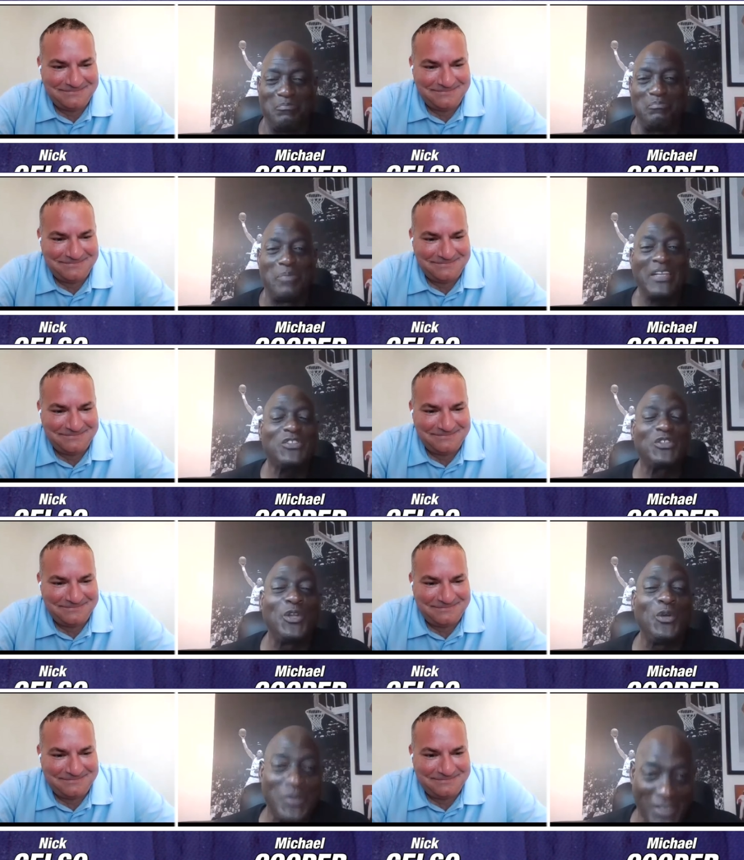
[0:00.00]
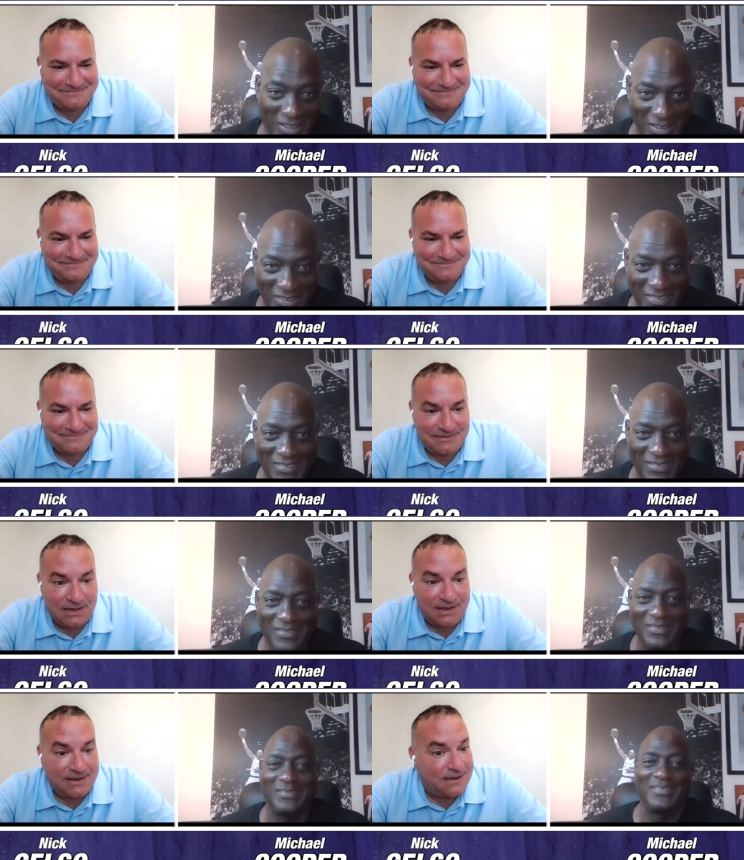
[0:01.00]
Speaker 1: bench Luka,
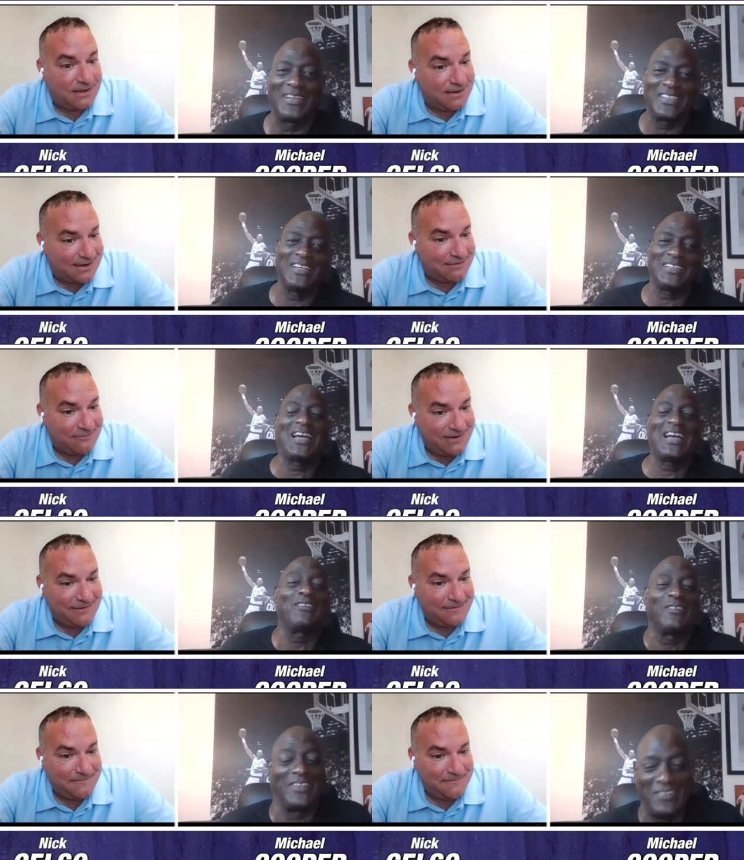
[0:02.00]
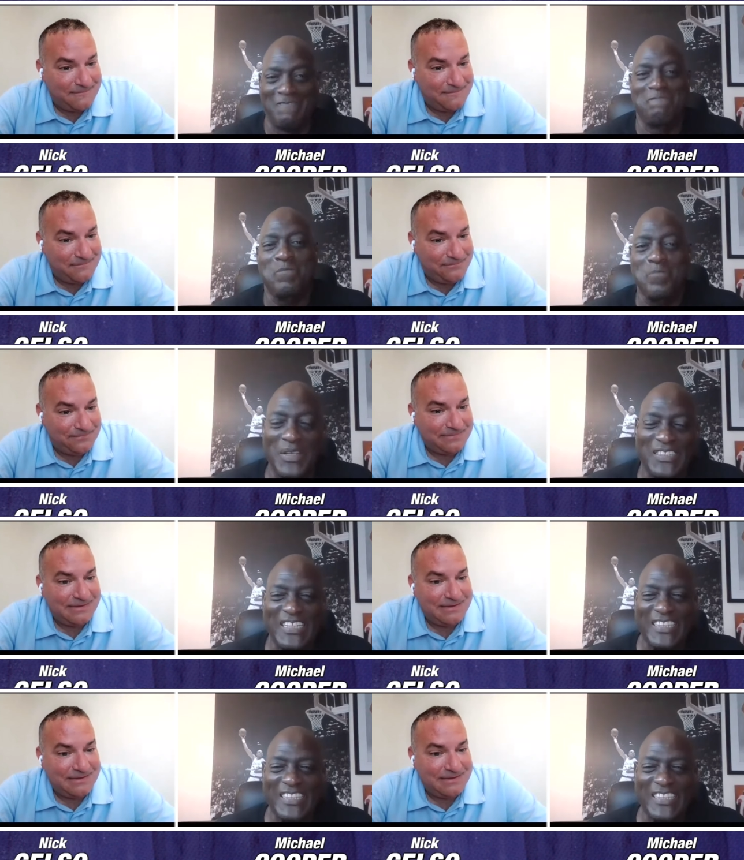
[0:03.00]
and cut, and cut Kyrie. Kyrie. Because I